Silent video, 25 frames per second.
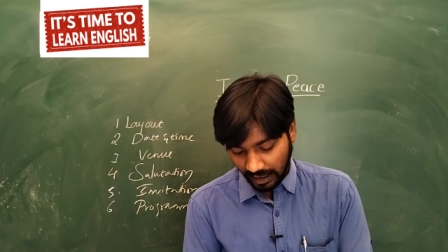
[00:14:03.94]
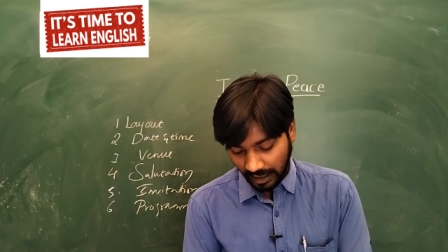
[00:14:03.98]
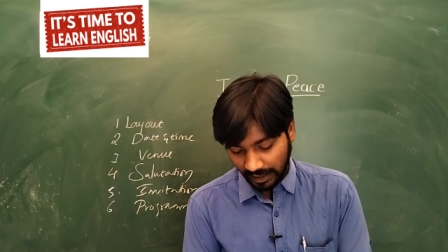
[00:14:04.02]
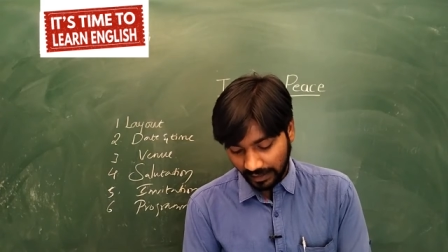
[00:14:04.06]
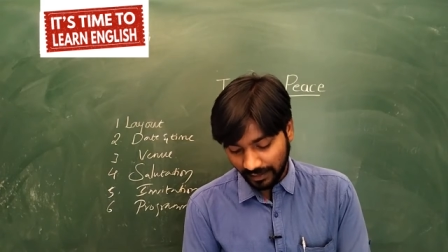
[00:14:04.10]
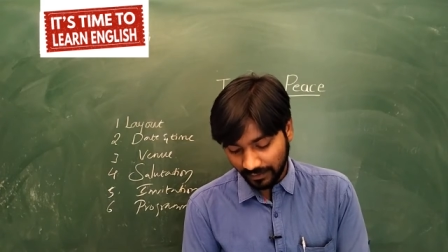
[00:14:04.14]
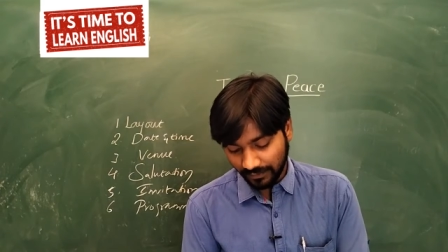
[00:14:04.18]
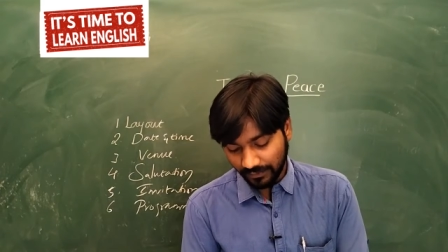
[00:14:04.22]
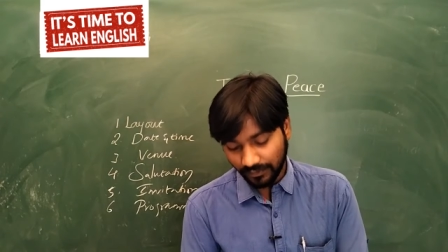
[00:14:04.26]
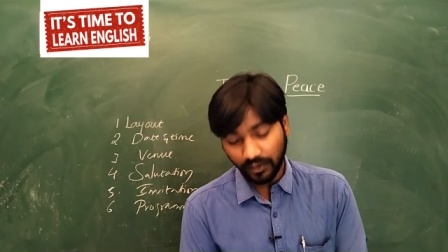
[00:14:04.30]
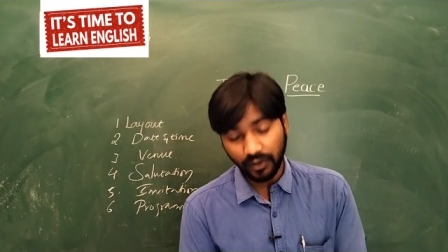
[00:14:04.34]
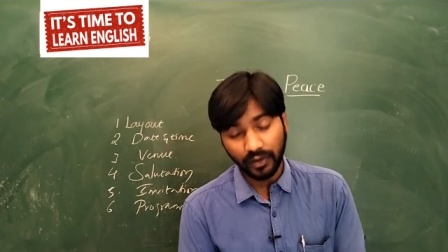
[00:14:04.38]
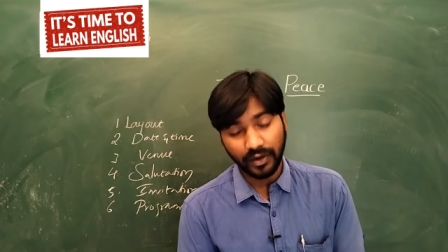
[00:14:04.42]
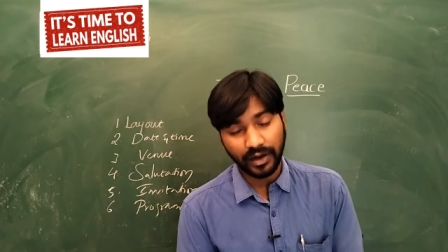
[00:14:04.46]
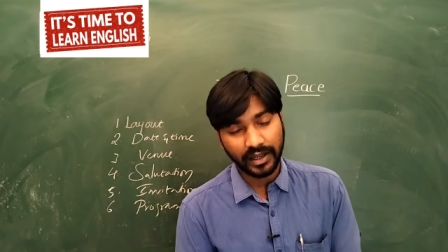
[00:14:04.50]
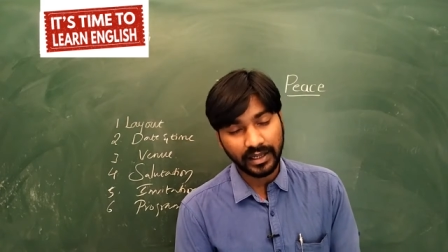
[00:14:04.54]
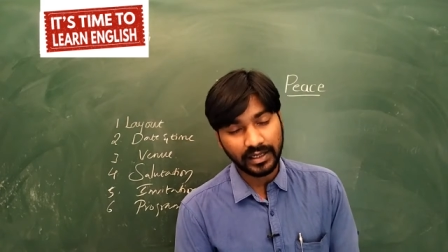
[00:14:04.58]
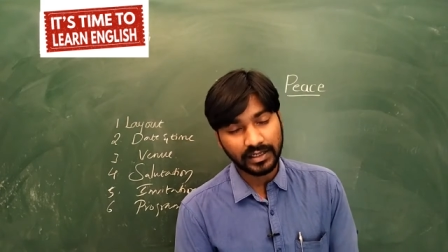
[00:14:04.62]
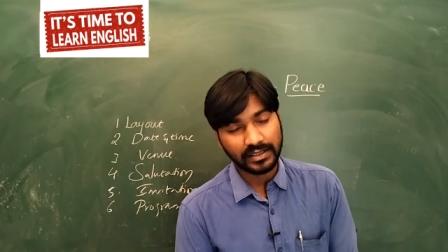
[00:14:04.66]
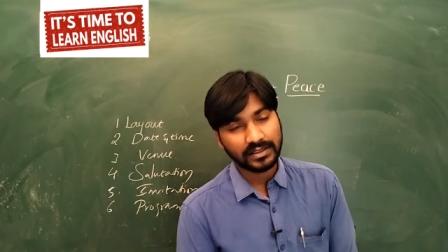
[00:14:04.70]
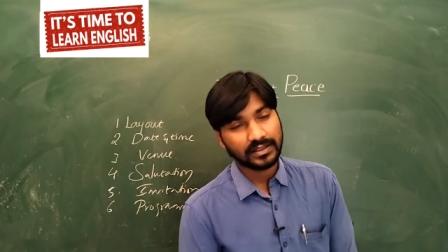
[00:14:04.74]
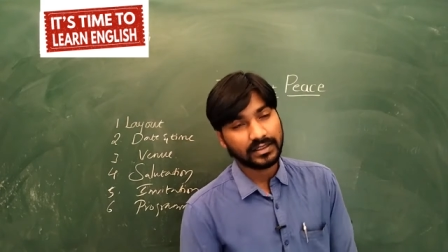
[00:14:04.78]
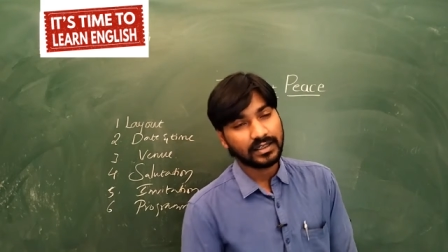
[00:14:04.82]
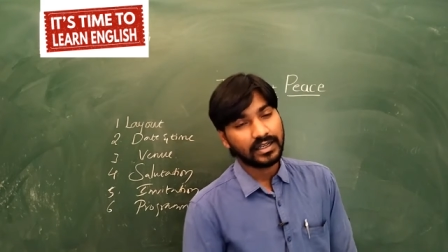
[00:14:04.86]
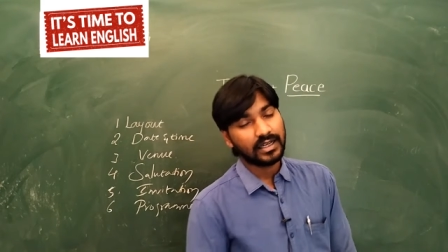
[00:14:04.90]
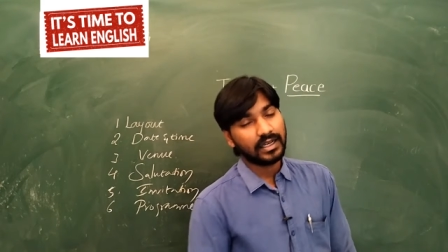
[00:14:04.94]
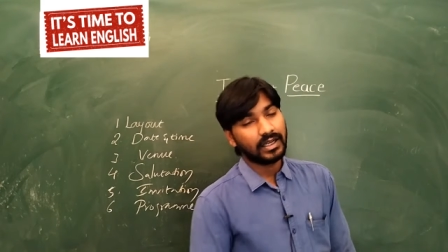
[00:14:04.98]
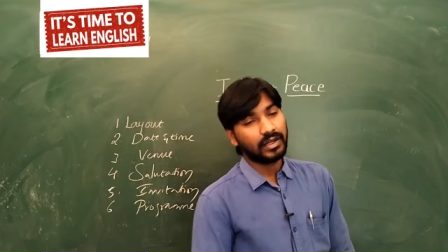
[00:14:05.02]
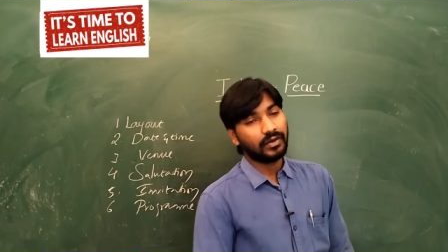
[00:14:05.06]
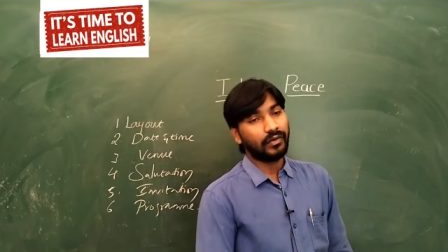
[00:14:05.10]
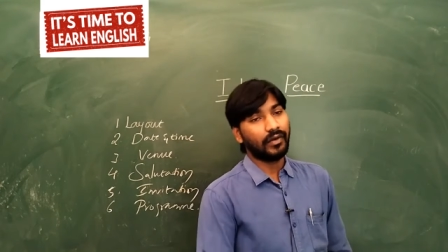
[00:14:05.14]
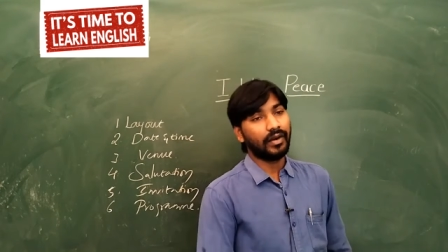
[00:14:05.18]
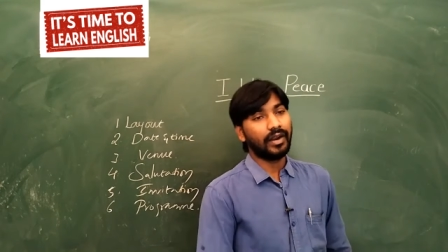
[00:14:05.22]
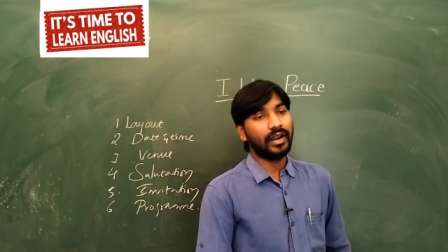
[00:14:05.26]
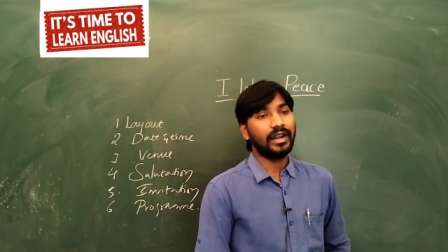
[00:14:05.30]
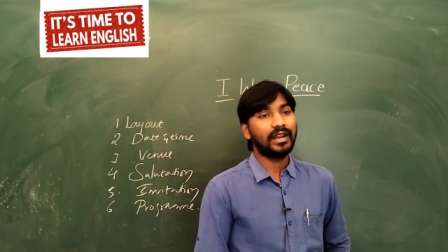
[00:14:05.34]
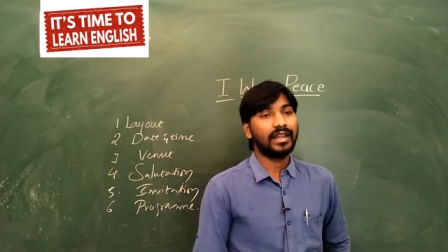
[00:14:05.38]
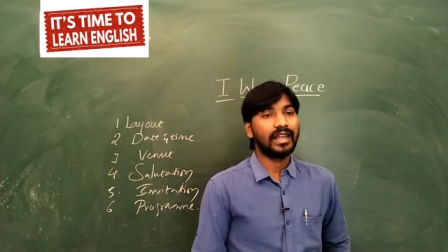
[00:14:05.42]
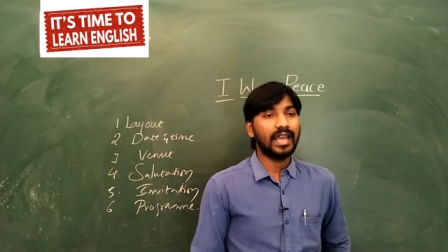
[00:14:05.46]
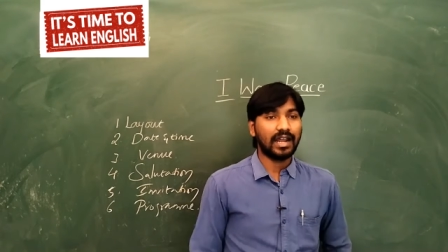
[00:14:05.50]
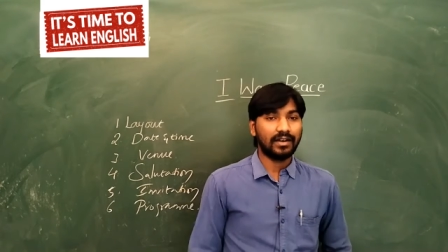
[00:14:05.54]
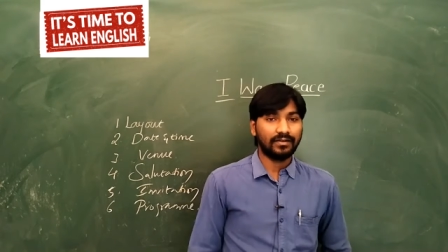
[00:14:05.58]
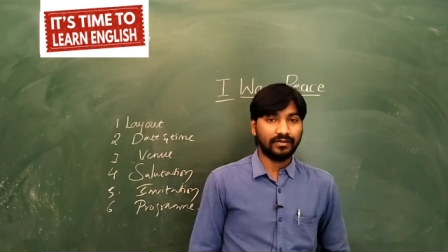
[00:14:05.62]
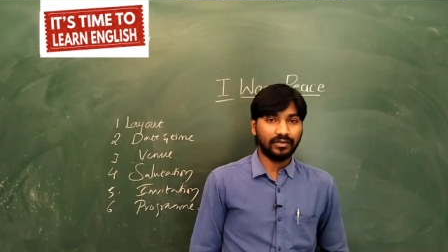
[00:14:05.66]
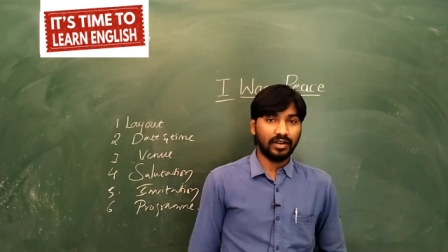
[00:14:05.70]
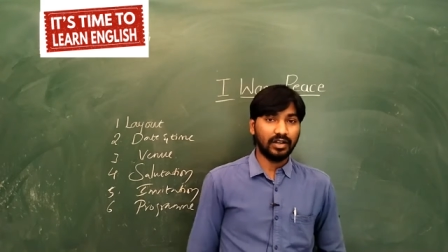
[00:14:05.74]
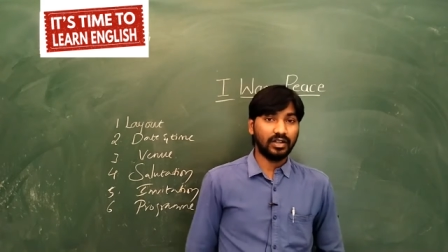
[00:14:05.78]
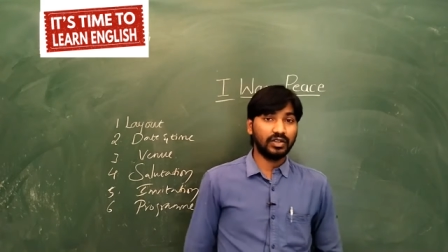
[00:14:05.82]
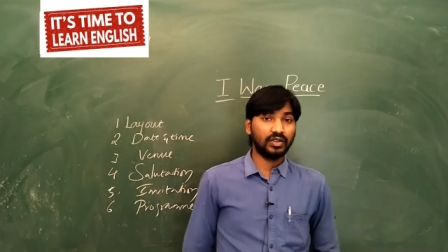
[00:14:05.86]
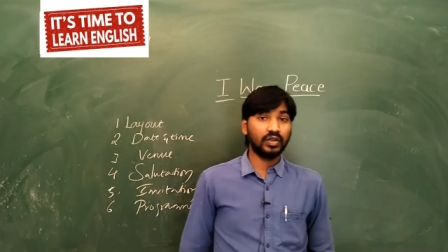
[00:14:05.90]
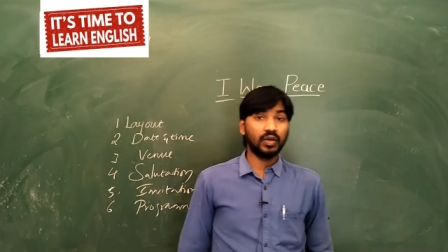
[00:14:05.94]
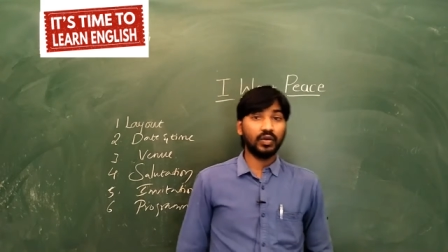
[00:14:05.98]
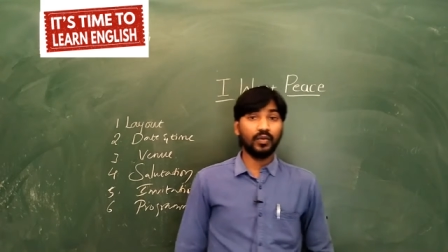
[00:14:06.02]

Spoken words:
in the forest. Read it carefully.